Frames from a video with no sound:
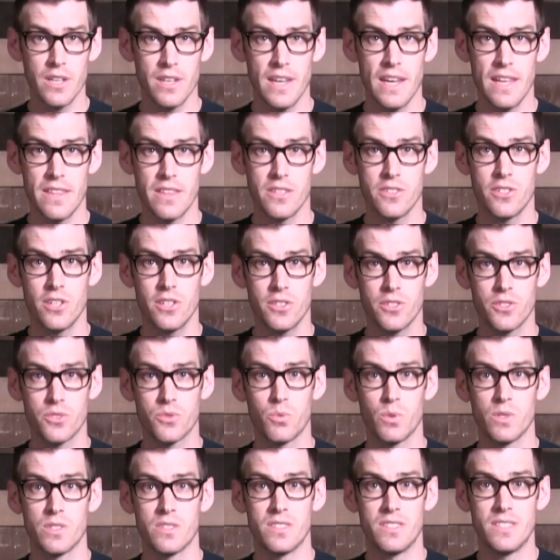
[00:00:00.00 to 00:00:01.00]
today that
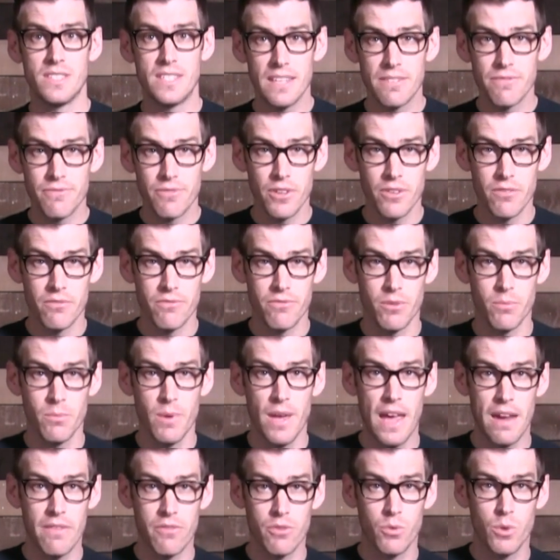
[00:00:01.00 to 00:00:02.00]
Jesus was different from
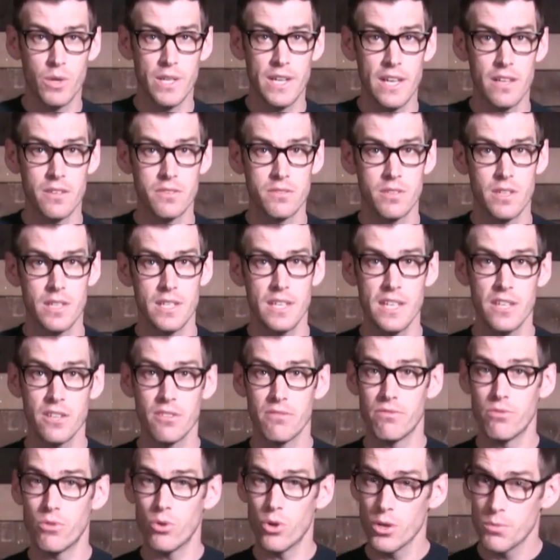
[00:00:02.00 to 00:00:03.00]
everyone else. He didn't
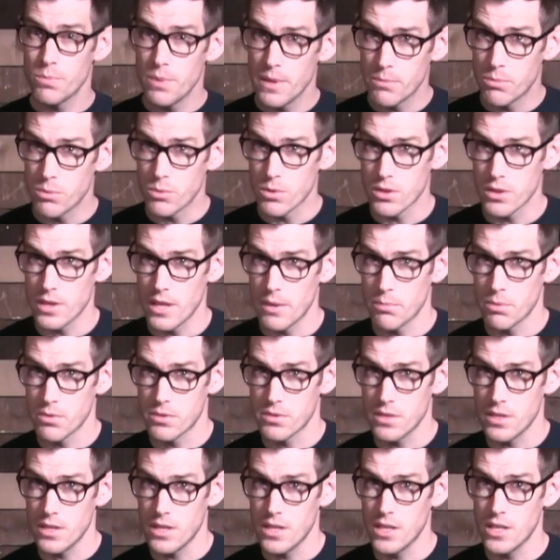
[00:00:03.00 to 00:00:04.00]
avoid people with
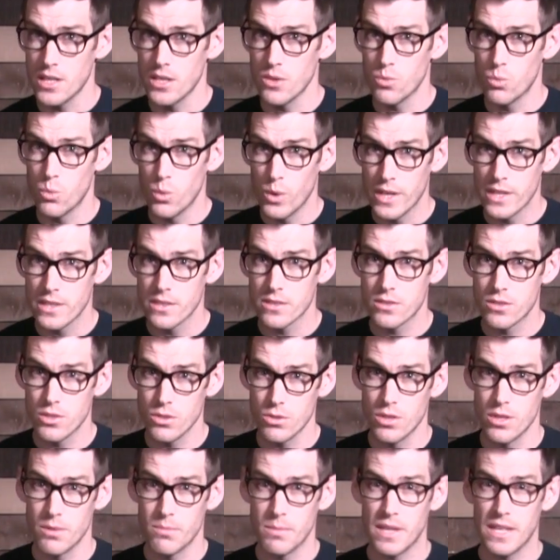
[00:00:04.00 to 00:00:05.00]
leprosy. He went
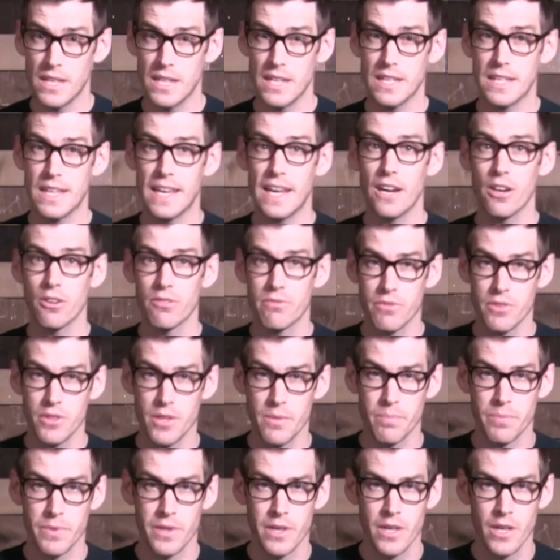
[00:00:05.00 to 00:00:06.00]
to them and he cared for
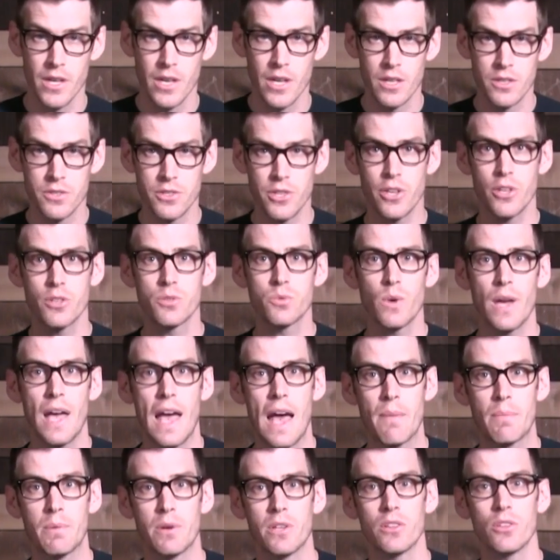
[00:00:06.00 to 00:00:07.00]
them. So here's what
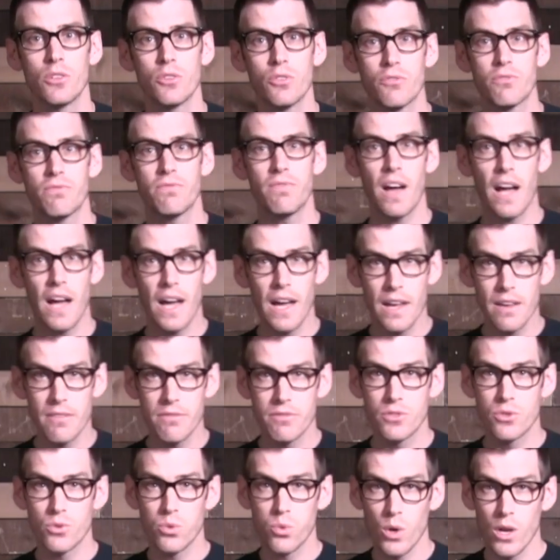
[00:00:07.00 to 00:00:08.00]
happened in Luke
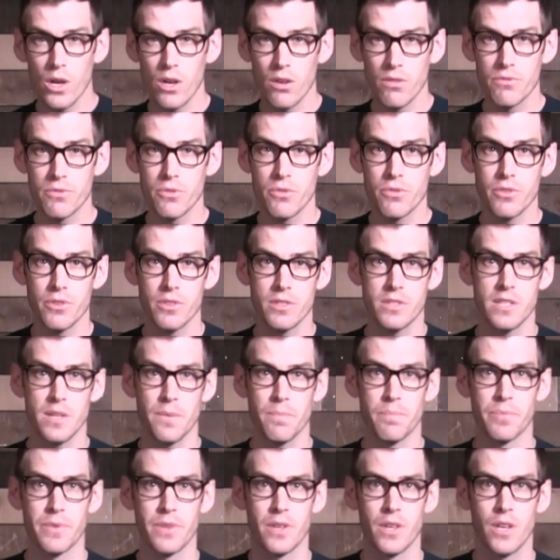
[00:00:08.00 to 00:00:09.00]
5:12-13.